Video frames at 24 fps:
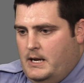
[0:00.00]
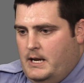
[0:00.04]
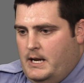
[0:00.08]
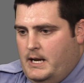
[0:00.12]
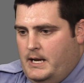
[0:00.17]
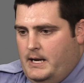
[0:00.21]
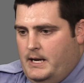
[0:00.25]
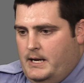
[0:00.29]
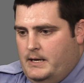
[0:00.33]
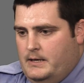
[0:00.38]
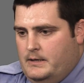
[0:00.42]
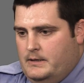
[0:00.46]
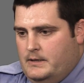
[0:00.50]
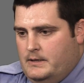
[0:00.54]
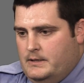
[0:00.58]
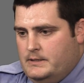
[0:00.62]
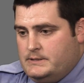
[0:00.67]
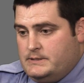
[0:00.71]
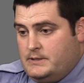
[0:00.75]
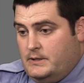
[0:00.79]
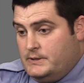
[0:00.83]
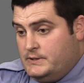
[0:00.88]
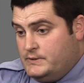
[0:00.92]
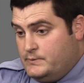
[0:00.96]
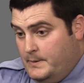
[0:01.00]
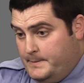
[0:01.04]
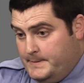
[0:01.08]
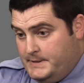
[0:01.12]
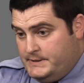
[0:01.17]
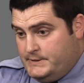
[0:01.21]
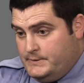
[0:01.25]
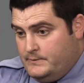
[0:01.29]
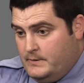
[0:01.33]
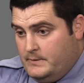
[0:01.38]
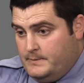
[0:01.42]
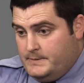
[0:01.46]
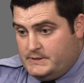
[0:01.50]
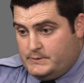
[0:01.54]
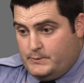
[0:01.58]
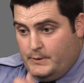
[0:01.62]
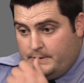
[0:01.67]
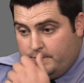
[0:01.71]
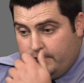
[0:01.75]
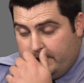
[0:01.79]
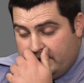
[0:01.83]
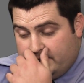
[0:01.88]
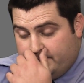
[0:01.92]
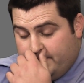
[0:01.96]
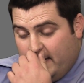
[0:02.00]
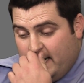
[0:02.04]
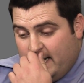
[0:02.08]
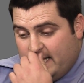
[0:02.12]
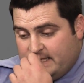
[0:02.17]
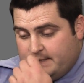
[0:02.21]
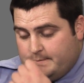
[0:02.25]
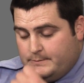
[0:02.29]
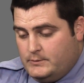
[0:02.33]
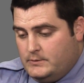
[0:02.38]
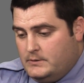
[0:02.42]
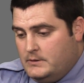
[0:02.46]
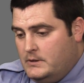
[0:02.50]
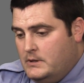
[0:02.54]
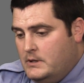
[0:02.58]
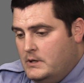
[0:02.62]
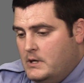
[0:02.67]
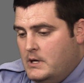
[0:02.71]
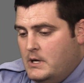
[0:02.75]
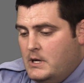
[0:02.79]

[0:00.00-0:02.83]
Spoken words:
and started swimming to him as quickly as possible.